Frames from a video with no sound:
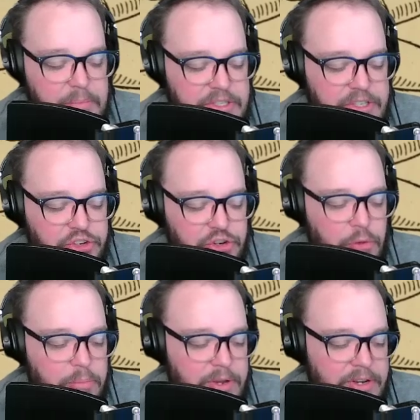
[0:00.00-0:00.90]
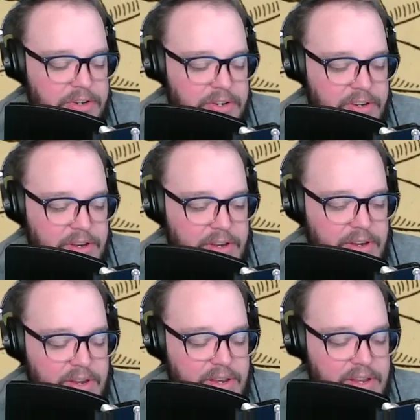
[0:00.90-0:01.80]
a position open
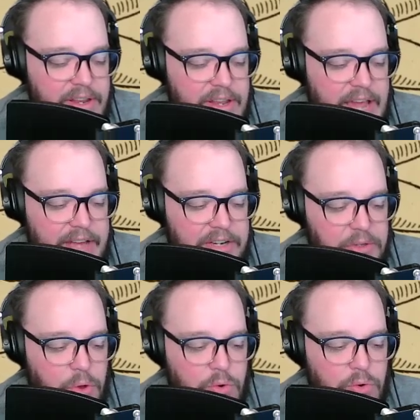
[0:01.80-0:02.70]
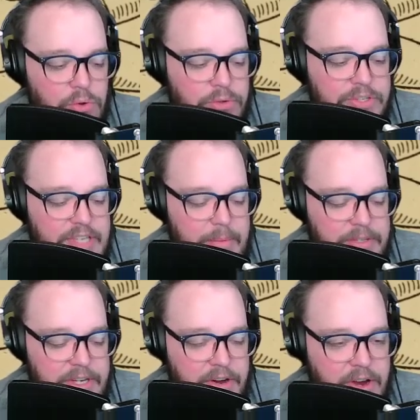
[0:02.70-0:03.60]
at a local
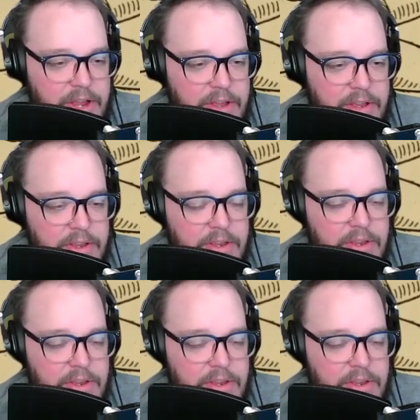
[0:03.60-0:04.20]
cemetery.